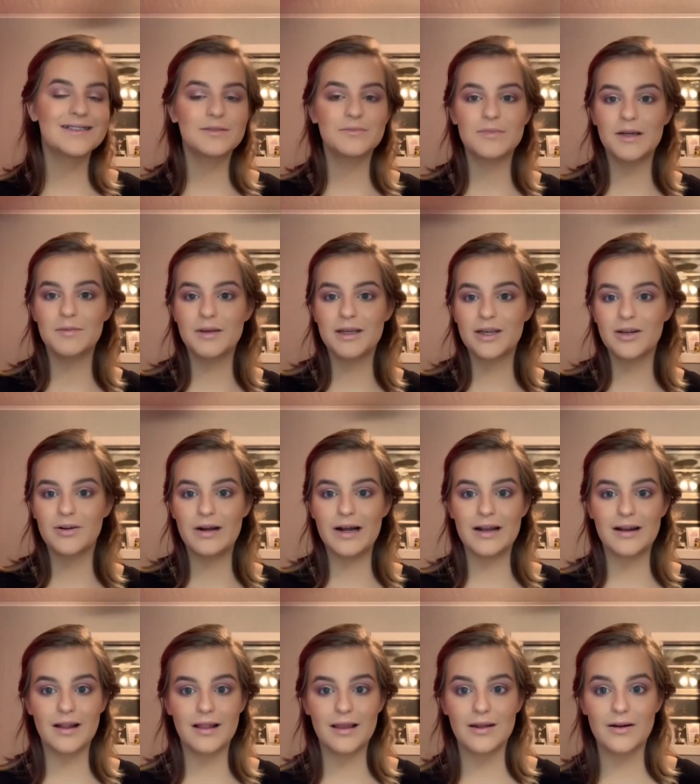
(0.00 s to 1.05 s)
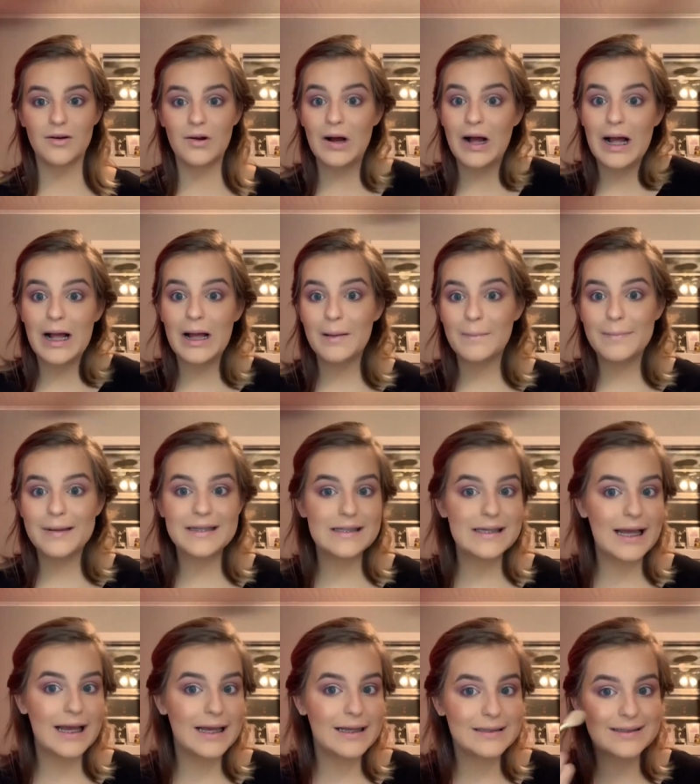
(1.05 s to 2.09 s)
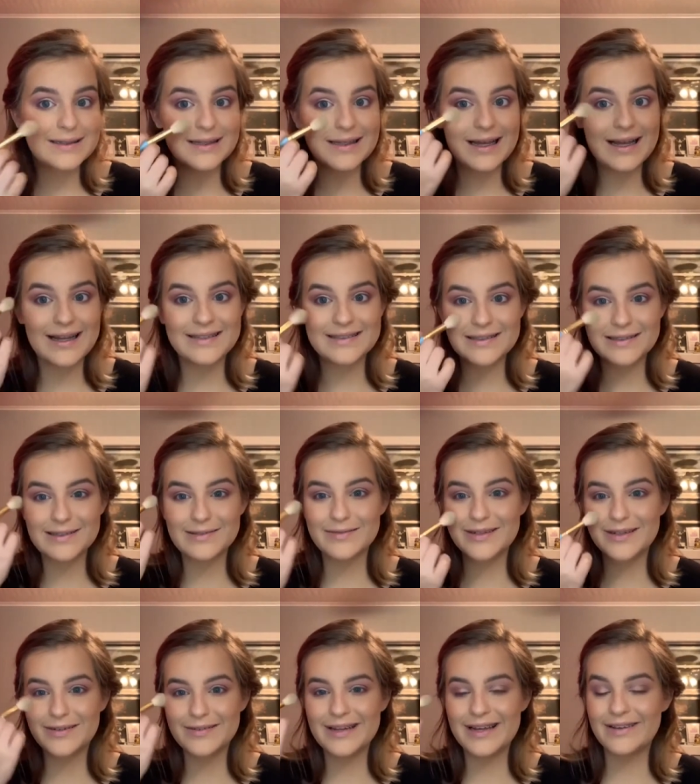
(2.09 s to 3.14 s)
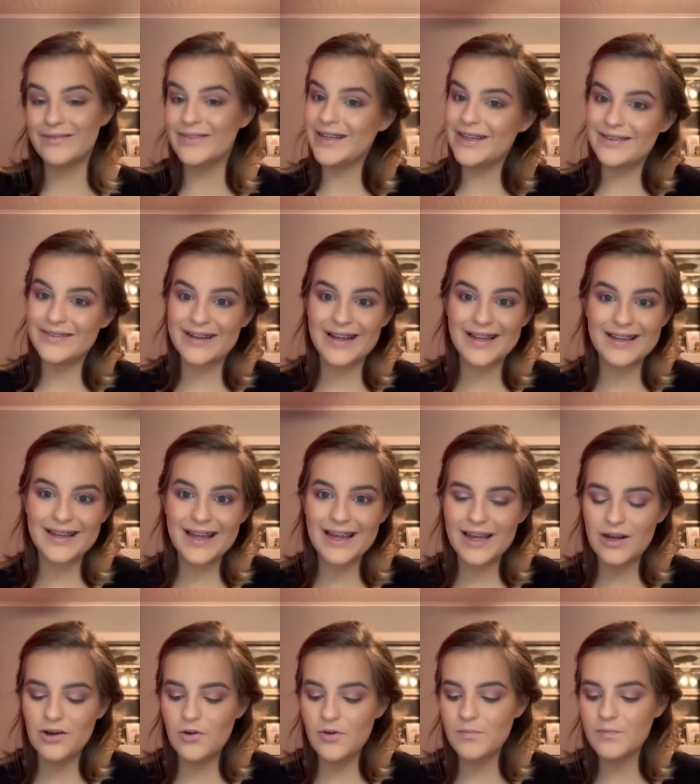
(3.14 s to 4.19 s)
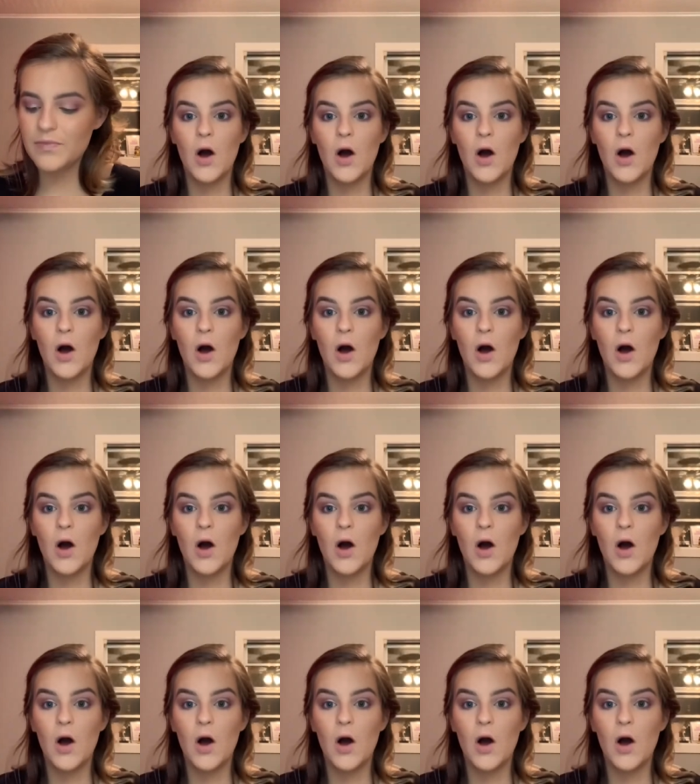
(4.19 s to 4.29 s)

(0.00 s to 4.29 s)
Maybe it'll add a little pizzazz to that since we don't have any right now.